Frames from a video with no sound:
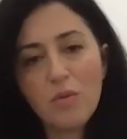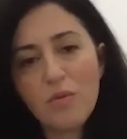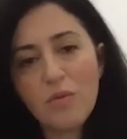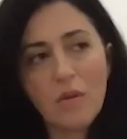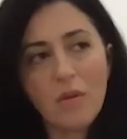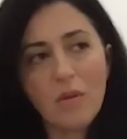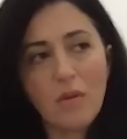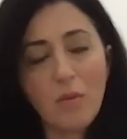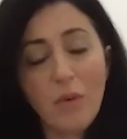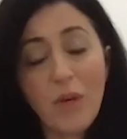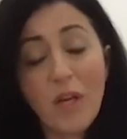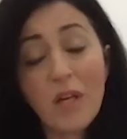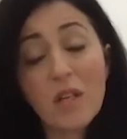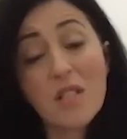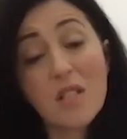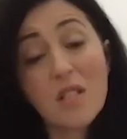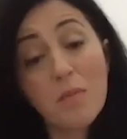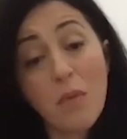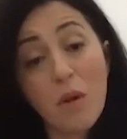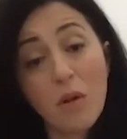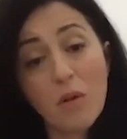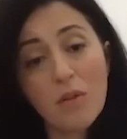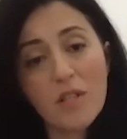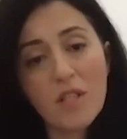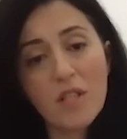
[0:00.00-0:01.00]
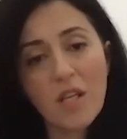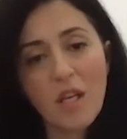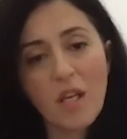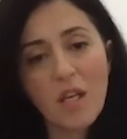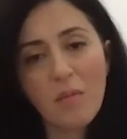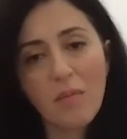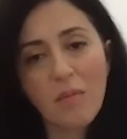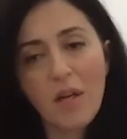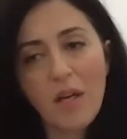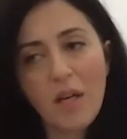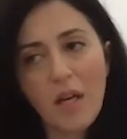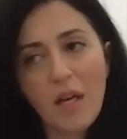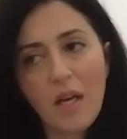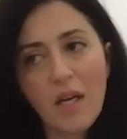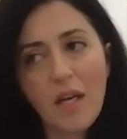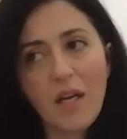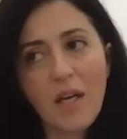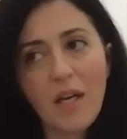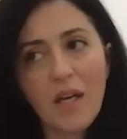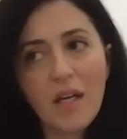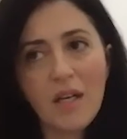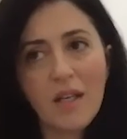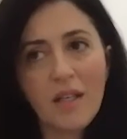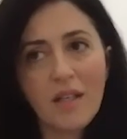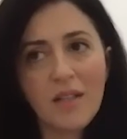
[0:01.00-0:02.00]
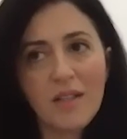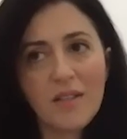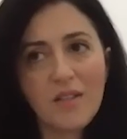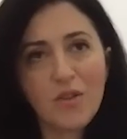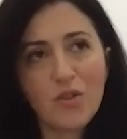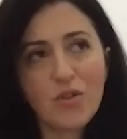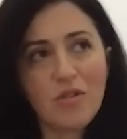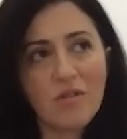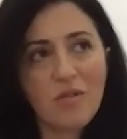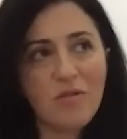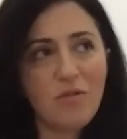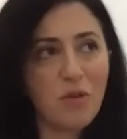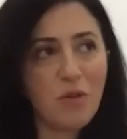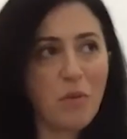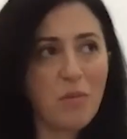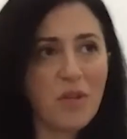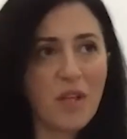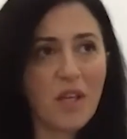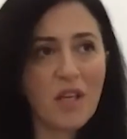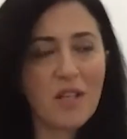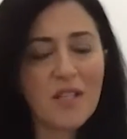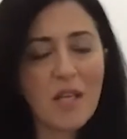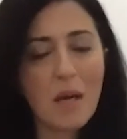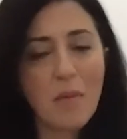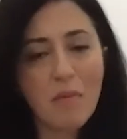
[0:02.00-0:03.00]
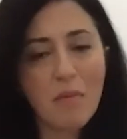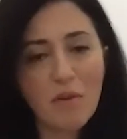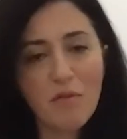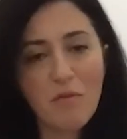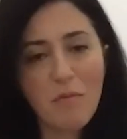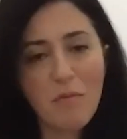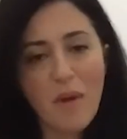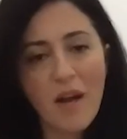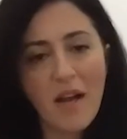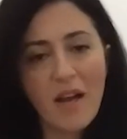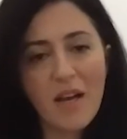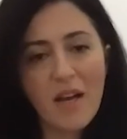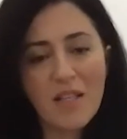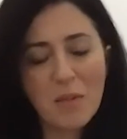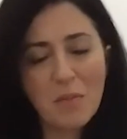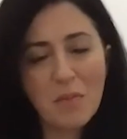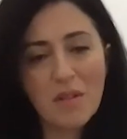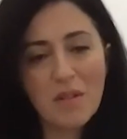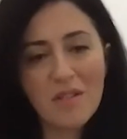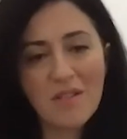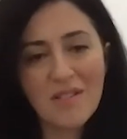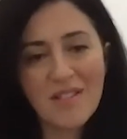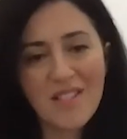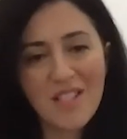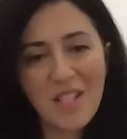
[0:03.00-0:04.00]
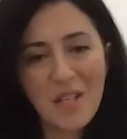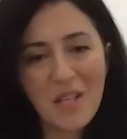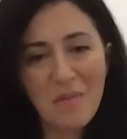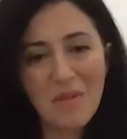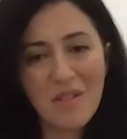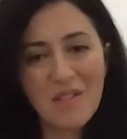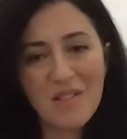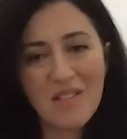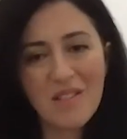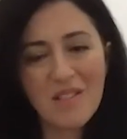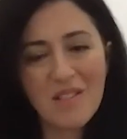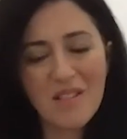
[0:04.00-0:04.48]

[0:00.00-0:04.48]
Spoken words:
We're a small team. I just, from the example of my husband's team,